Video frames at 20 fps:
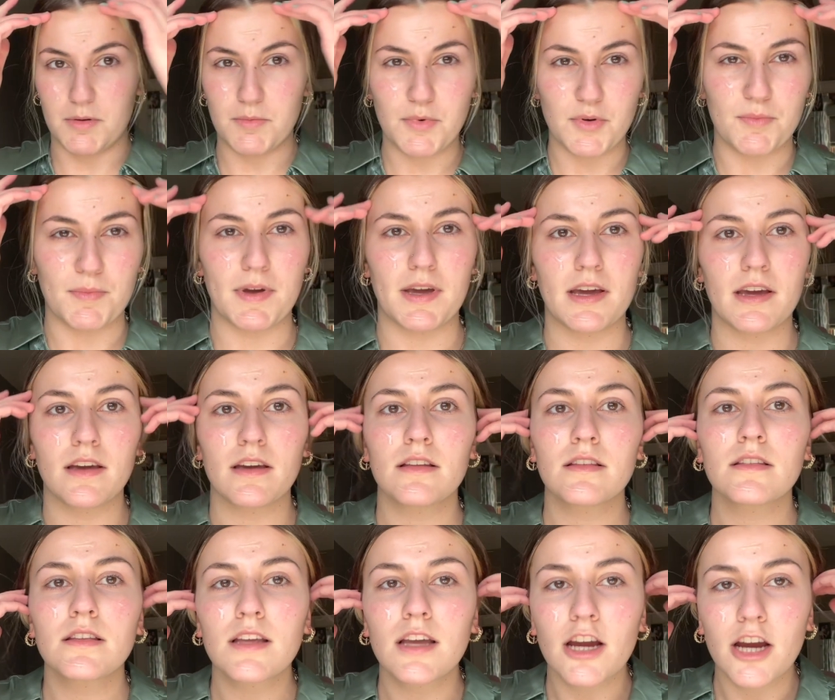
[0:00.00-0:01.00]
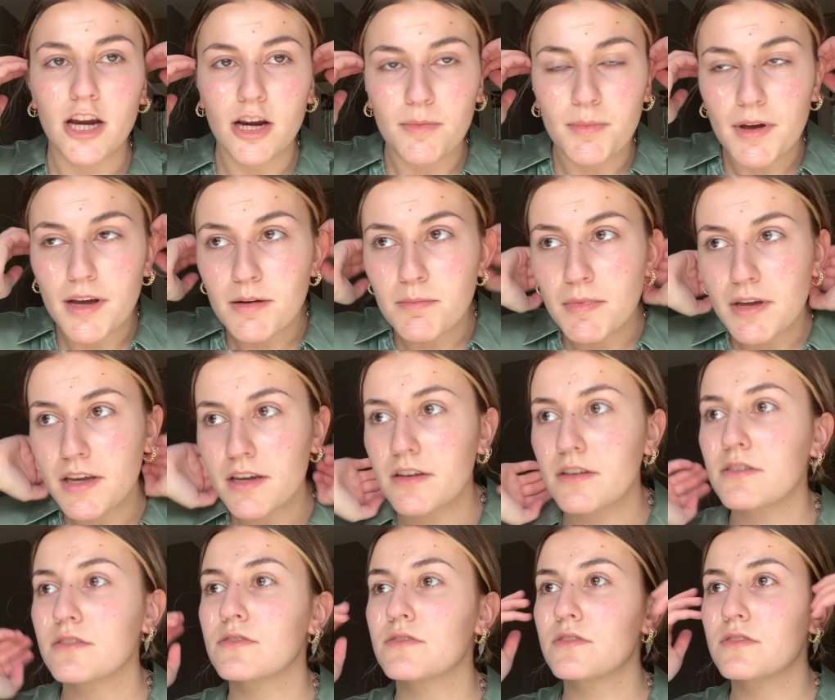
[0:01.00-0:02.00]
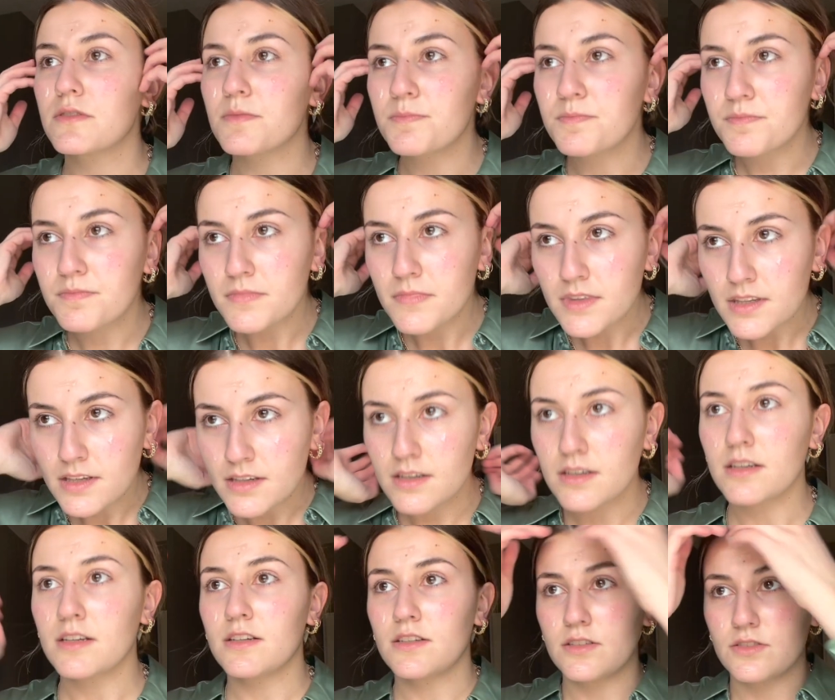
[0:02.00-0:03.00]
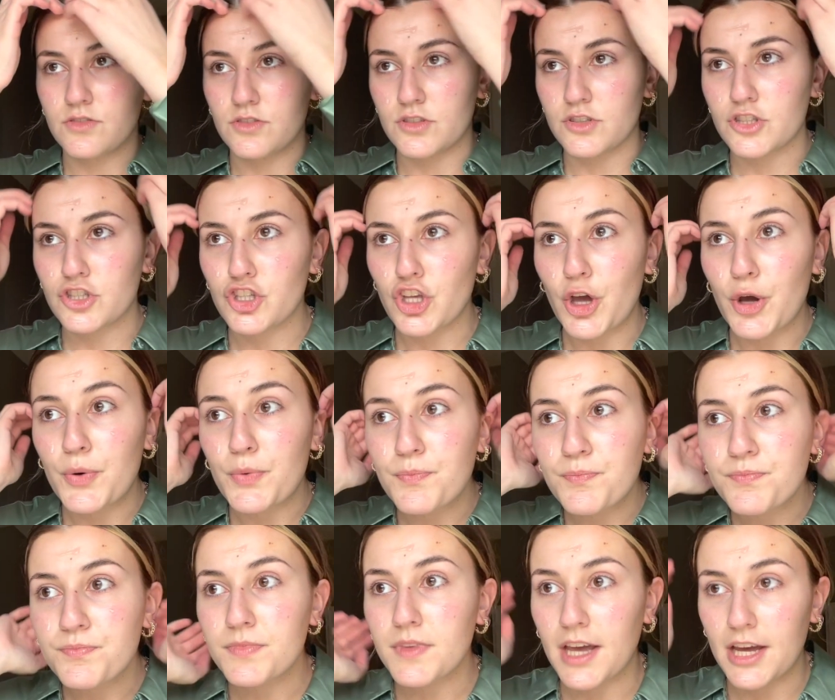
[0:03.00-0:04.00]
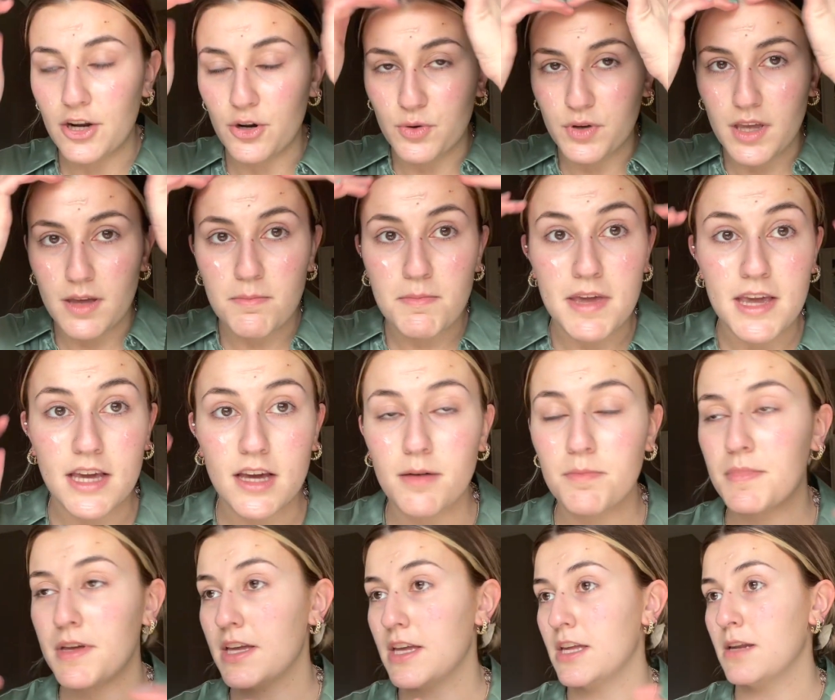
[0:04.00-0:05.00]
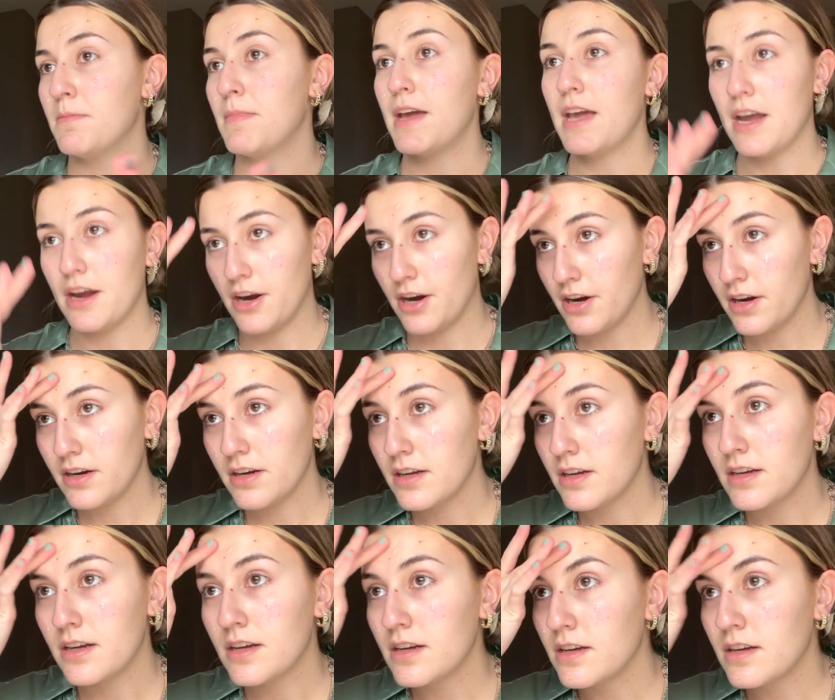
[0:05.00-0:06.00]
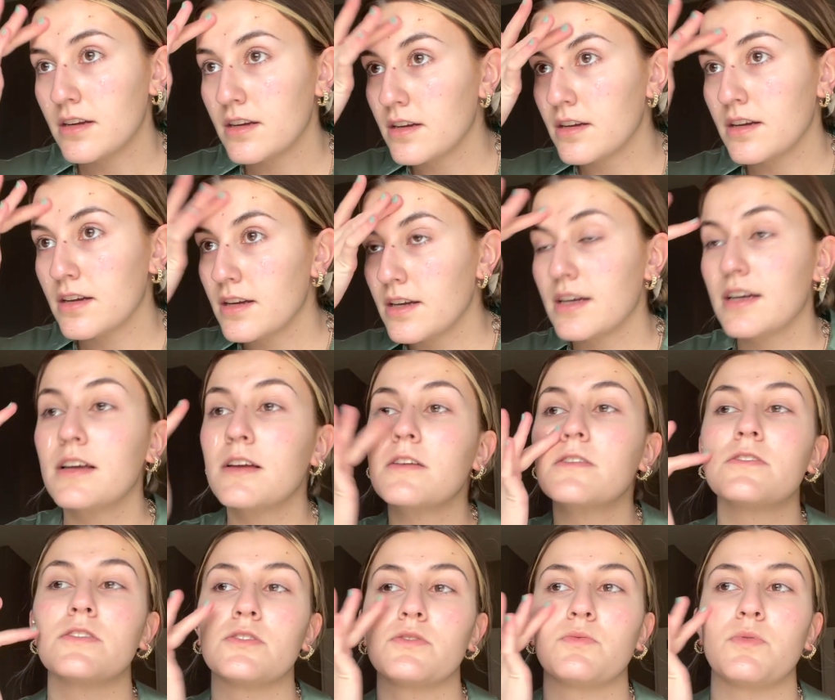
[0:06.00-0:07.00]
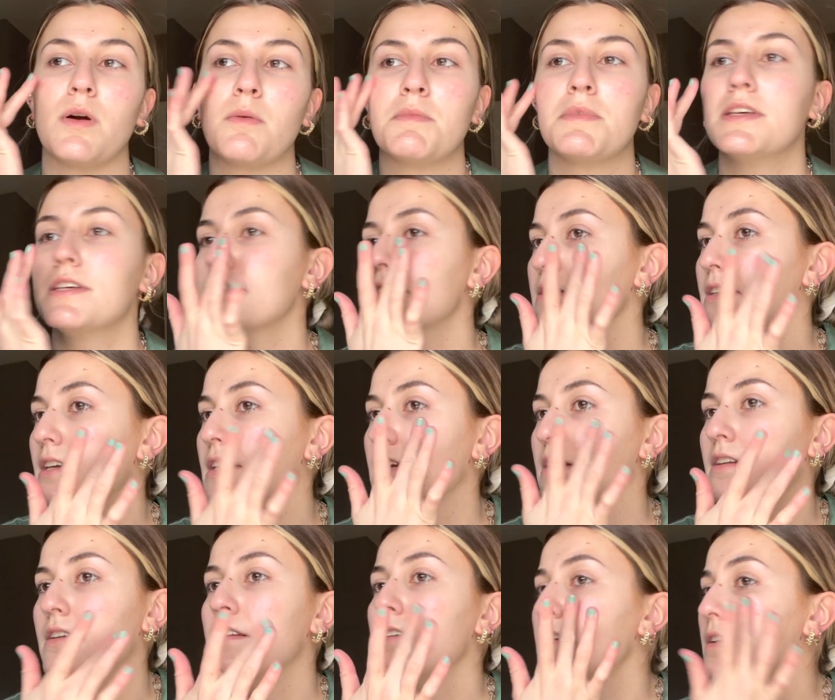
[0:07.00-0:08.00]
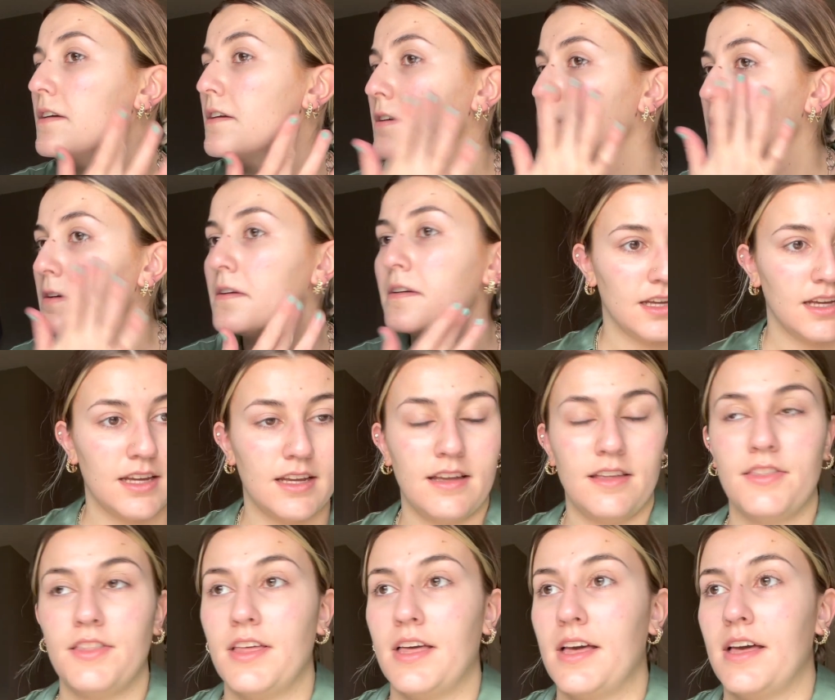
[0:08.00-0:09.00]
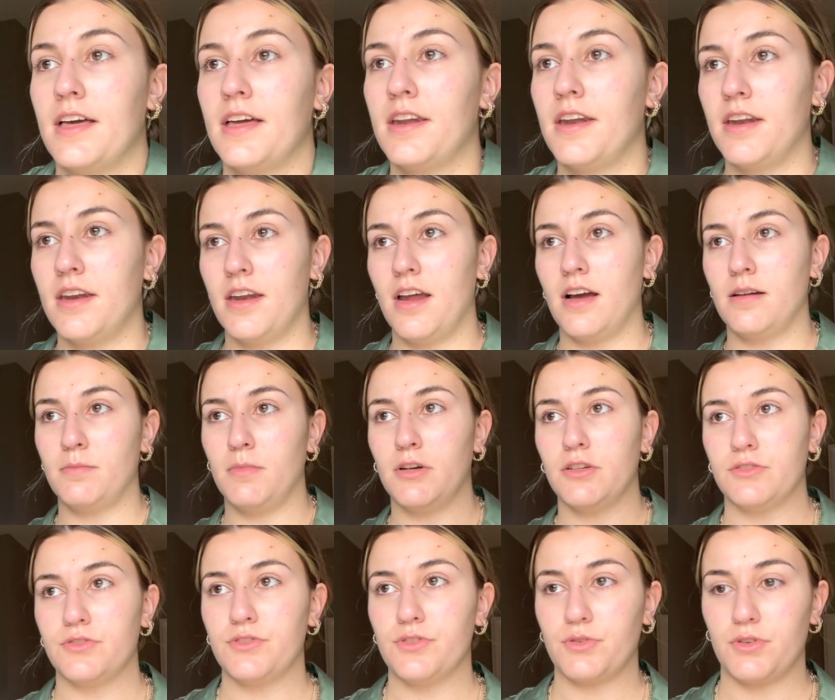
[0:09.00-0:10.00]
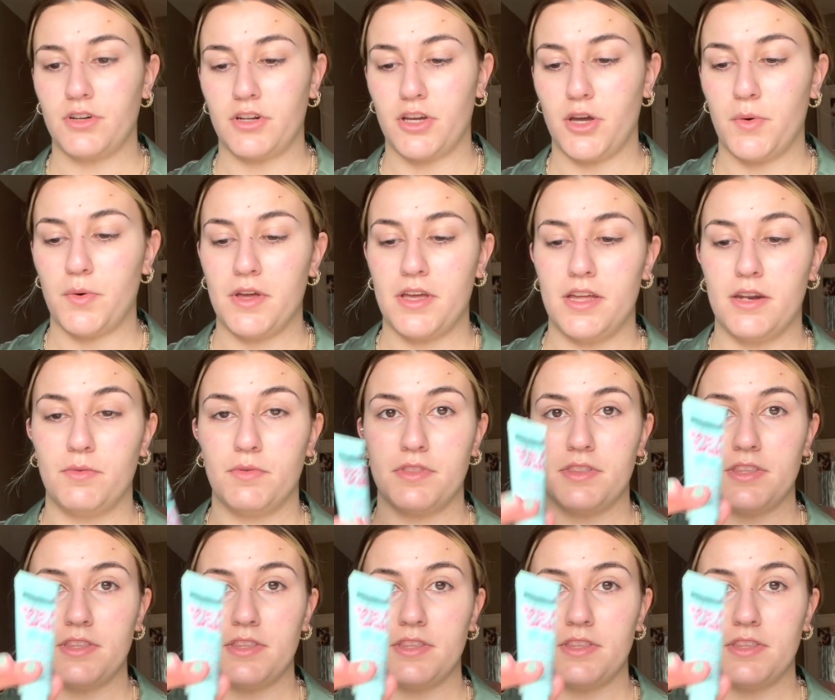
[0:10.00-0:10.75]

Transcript: put my hair behind my ears just so I don't get makeup in my hair. Just rub this in. And then I'm also going to go in with